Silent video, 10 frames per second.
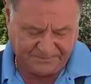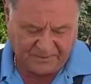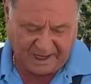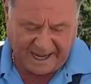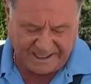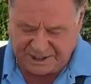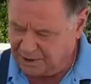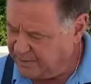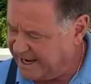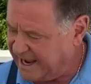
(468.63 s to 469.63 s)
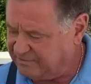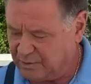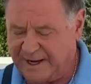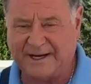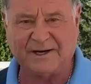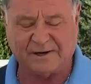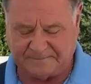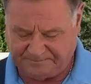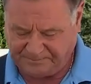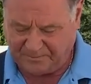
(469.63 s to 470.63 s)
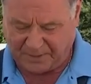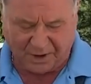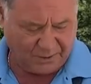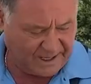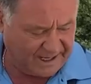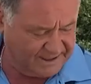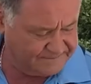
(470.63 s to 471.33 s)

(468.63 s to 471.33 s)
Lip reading: Guys, here we have it right here. Okay?